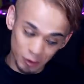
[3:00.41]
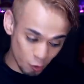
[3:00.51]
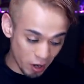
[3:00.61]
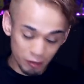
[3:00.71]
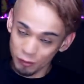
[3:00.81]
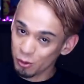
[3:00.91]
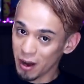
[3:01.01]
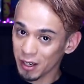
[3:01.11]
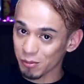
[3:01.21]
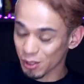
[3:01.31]
quite a few
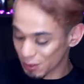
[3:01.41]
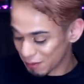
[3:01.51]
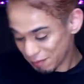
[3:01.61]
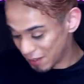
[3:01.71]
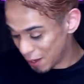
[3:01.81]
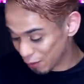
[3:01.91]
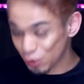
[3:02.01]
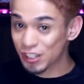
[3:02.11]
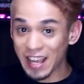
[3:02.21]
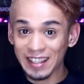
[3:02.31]
items
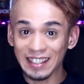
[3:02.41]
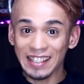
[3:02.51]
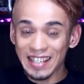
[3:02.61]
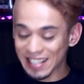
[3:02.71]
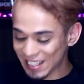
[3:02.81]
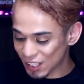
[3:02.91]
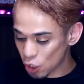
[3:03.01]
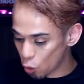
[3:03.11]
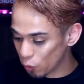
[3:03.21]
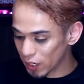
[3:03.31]
to say the least
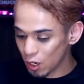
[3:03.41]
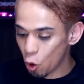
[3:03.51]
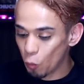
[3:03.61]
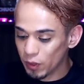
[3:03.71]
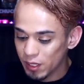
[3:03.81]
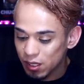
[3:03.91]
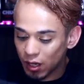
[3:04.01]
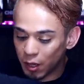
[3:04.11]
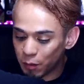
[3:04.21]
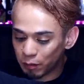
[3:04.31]
so we're gonna open this
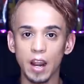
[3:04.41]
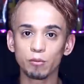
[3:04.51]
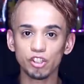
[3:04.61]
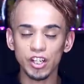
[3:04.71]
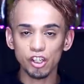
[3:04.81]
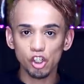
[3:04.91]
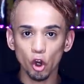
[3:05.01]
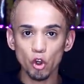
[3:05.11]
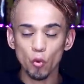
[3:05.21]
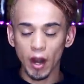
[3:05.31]
up and i'm just gonna show
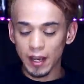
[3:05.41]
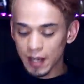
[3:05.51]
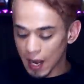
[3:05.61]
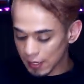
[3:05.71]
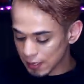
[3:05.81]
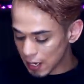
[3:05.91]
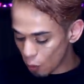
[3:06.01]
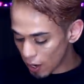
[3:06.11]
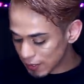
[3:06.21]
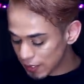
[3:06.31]
you what i got
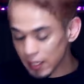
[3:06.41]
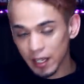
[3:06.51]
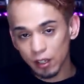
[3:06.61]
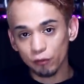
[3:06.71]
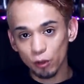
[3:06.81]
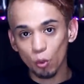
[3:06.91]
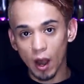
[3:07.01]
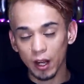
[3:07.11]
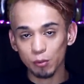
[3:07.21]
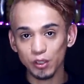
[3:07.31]
now i did get a few
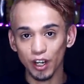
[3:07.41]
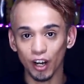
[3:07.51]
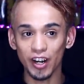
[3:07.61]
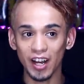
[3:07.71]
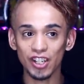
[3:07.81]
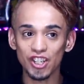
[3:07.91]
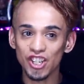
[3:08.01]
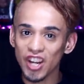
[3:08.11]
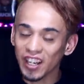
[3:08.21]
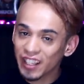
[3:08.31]
items that are not
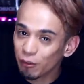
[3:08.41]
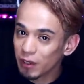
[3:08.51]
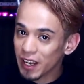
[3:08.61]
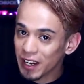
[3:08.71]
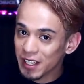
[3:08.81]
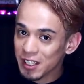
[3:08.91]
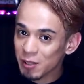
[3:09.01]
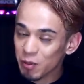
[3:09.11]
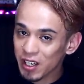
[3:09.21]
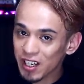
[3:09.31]
chucky
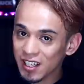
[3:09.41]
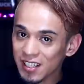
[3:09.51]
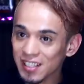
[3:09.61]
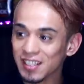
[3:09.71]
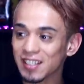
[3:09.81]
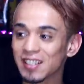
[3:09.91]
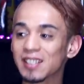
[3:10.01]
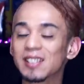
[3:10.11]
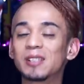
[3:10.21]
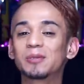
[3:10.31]
related
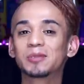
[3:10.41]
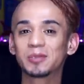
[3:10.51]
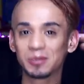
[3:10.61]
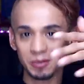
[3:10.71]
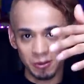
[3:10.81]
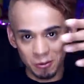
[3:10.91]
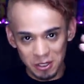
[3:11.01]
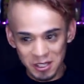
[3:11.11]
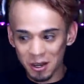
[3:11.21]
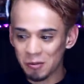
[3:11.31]
because
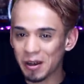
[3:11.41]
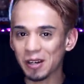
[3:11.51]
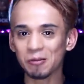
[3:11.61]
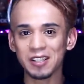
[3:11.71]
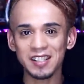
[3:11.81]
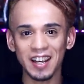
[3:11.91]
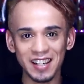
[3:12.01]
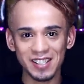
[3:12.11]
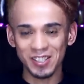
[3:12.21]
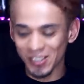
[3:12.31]
we'll talk about it once I
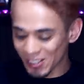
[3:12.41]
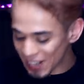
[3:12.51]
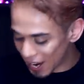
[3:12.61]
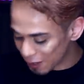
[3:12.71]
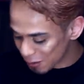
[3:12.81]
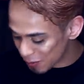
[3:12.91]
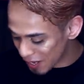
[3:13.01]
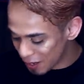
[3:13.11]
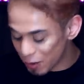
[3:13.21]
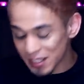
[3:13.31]
get to those items
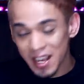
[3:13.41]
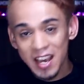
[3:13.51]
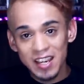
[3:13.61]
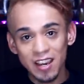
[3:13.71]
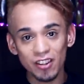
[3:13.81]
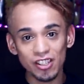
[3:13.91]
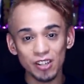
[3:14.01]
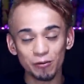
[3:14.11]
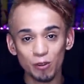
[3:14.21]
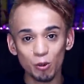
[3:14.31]
but anyways yeah there's
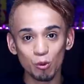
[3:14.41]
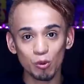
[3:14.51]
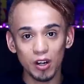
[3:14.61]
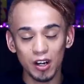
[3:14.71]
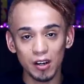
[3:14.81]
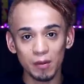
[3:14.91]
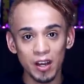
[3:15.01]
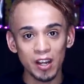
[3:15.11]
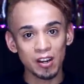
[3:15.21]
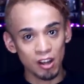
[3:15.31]
a few uh,
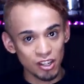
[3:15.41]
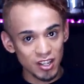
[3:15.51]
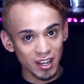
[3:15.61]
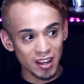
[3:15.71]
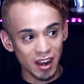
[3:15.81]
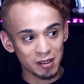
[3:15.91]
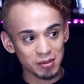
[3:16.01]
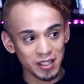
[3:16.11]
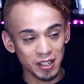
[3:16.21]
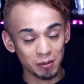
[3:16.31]
non-chucky
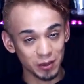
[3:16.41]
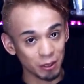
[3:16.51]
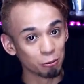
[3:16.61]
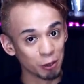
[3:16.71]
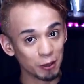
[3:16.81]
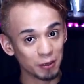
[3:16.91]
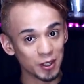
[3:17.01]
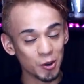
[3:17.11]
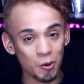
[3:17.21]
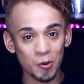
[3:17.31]
items in here but they're really
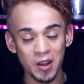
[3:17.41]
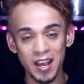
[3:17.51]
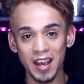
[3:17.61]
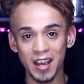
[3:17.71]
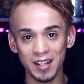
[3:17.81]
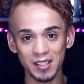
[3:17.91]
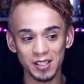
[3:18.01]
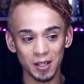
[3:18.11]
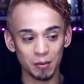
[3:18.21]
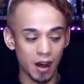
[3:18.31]
really cool and
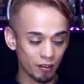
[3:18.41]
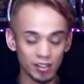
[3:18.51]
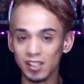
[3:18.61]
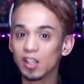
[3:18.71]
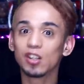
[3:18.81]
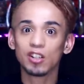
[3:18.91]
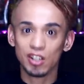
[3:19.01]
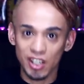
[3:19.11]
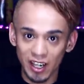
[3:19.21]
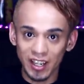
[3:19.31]
some obviously
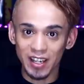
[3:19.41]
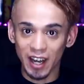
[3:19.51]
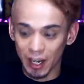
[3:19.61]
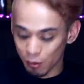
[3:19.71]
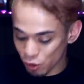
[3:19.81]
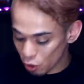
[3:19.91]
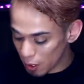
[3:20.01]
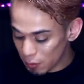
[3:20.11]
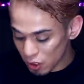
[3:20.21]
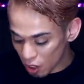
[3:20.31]
chucky items so
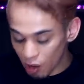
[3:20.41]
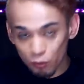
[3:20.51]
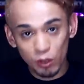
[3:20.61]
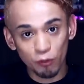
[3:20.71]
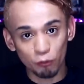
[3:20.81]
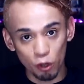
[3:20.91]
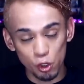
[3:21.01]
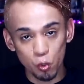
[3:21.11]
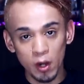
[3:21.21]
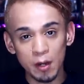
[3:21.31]
let me start off with the
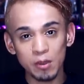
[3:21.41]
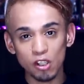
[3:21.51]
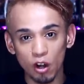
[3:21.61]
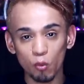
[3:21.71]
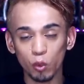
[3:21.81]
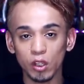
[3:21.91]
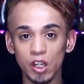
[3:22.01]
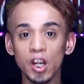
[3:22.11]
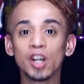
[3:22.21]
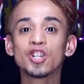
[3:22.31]
first one let me start off with the
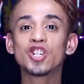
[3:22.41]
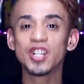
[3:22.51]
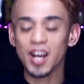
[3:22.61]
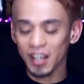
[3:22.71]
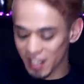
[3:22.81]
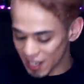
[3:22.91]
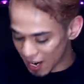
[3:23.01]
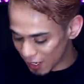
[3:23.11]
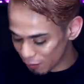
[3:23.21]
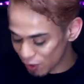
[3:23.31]
non-chucky
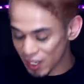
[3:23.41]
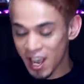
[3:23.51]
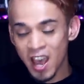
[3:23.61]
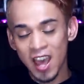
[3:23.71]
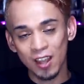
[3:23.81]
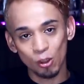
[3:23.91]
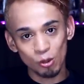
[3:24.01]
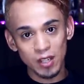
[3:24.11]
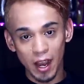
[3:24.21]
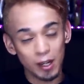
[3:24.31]
items and
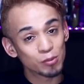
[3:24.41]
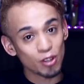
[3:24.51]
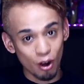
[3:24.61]
those items